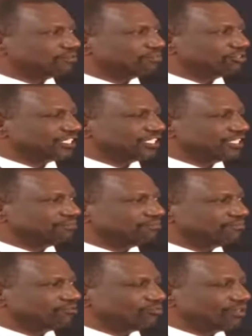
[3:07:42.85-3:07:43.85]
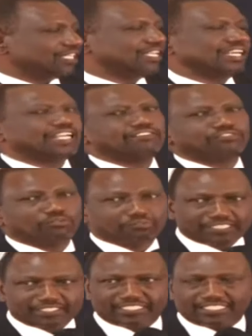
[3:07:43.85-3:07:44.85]
supported him when he ran for
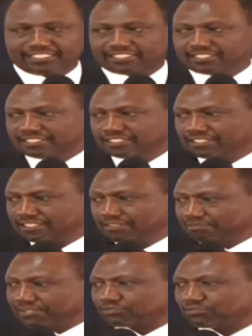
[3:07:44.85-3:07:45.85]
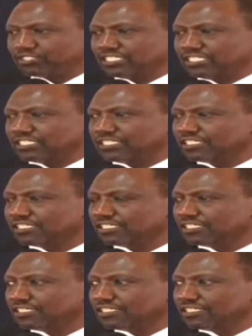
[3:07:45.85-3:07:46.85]
president, but
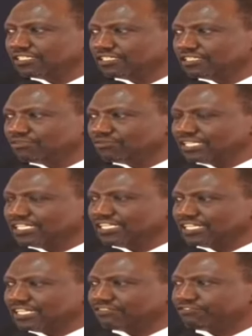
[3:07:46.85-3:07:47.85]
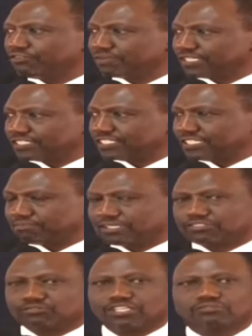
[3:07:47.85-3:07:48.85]
when
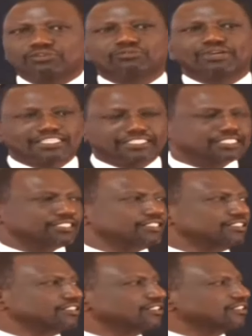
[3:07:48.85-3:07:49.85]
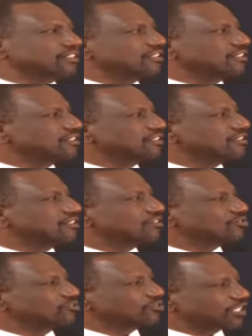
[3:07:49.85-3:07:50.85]
we went
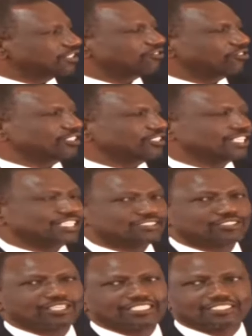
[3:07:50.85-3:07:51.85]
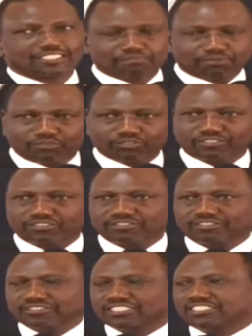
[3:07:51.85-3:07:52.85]
to seek for his counsel and support,
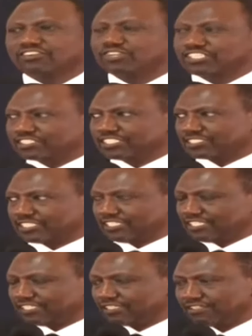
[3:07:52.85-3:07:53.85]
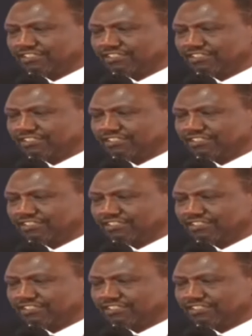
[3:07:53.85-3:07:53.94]
he graciously